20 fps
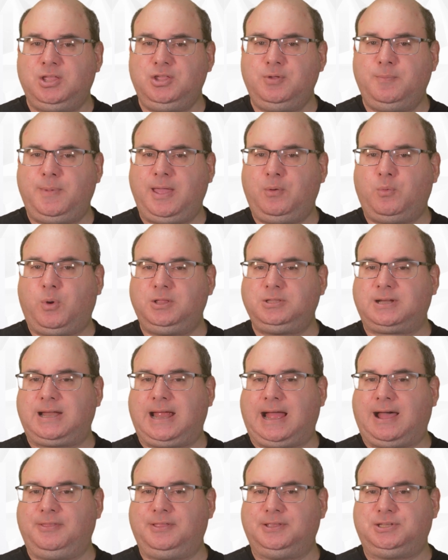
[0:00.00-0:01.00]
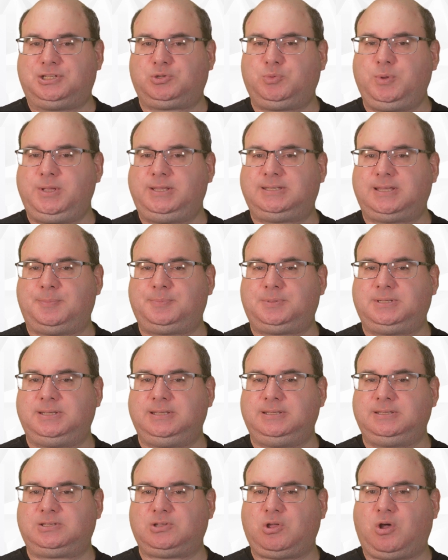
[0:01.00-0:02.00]
You may wonder how this sweet
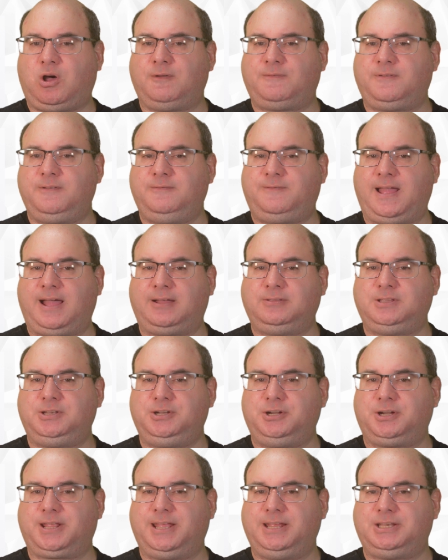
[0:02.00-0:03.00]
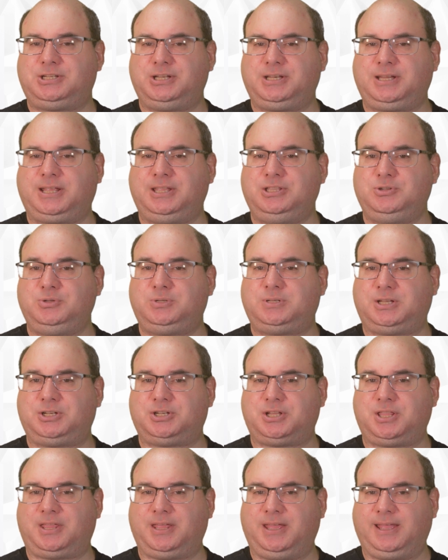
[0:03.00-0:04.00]
substance often found in your kitchen can do
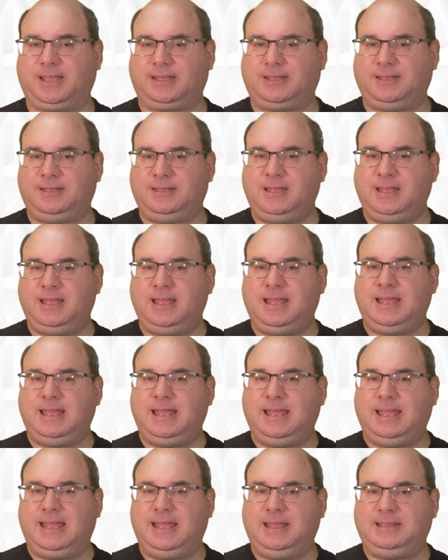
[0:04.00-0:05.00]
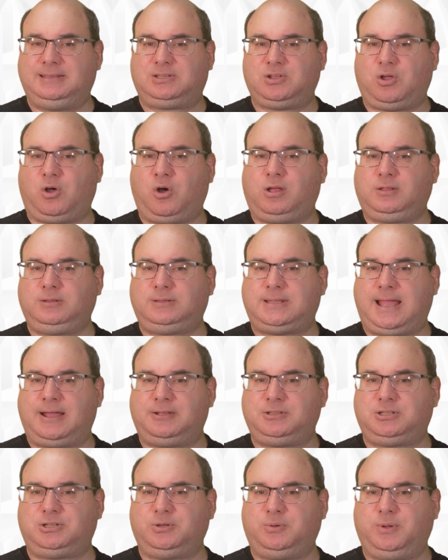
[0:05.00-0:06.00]
such a thing. It's all
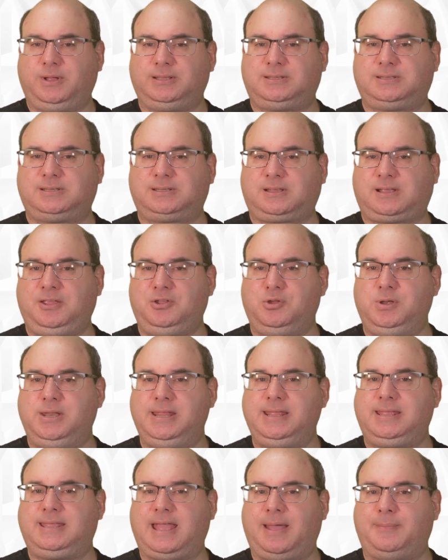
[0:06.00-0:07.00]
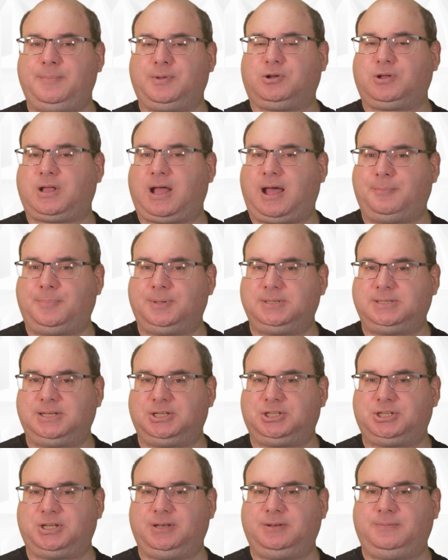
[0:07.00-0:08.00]
down to its unique chemical
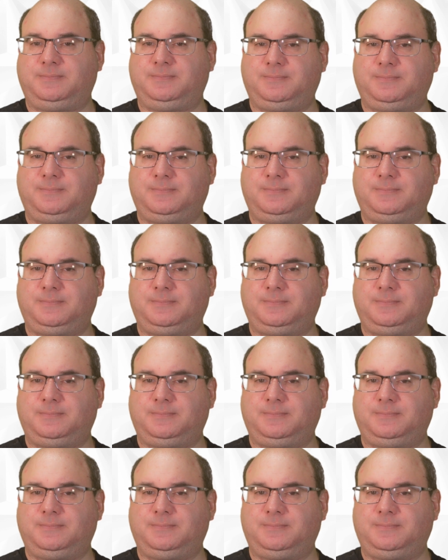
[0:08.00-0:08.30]
composition.